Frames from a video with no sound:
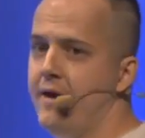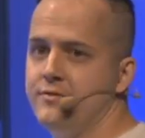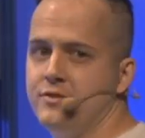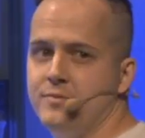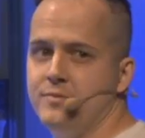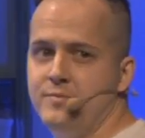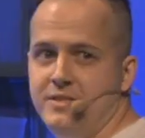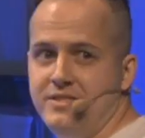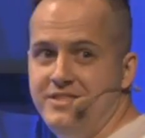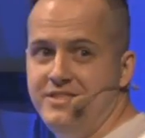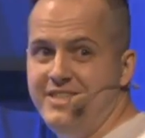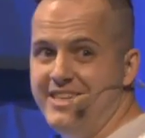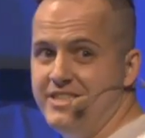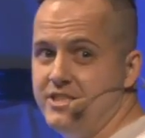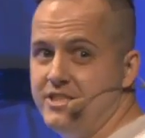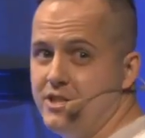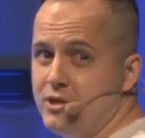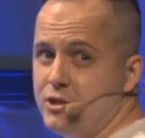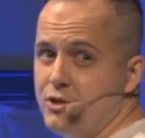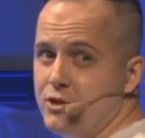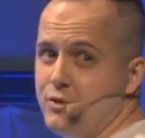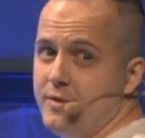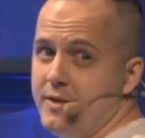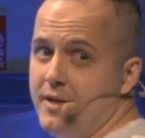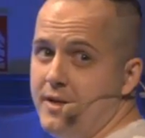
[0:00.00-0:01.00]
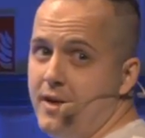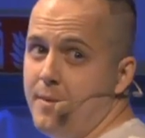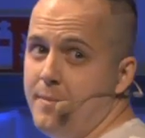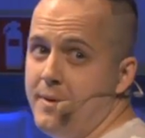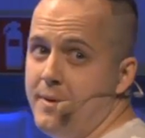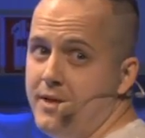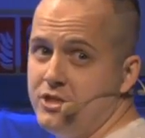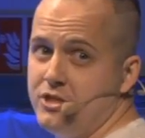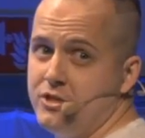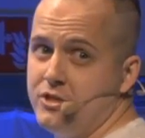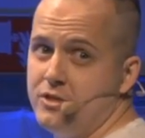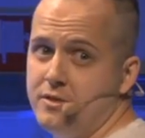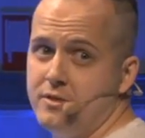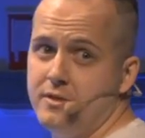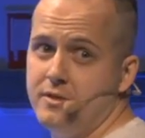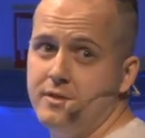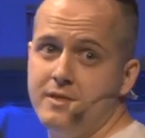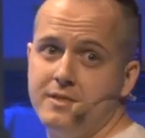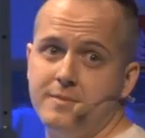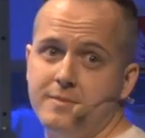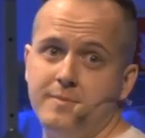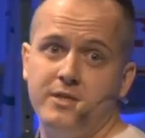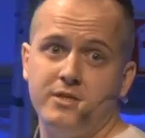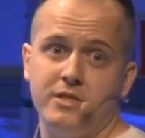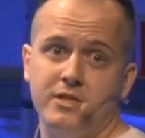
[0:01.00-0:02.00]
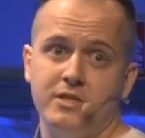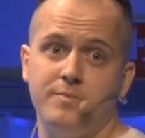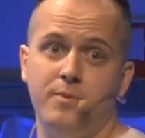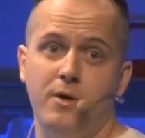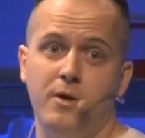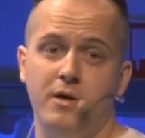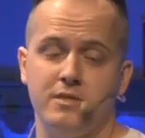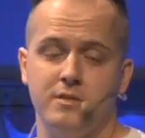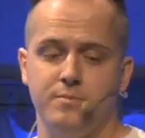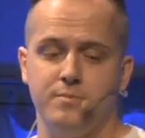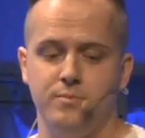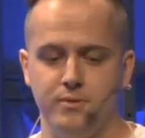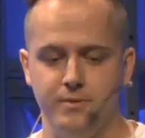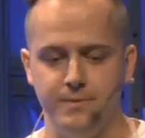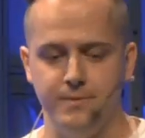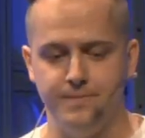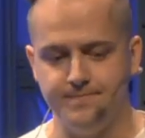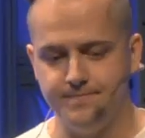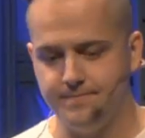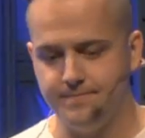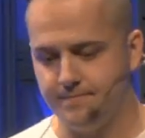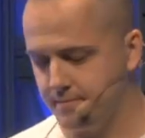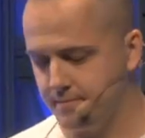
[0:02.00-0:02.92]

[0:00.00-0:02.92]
have to be data-driven and measure as much as possible.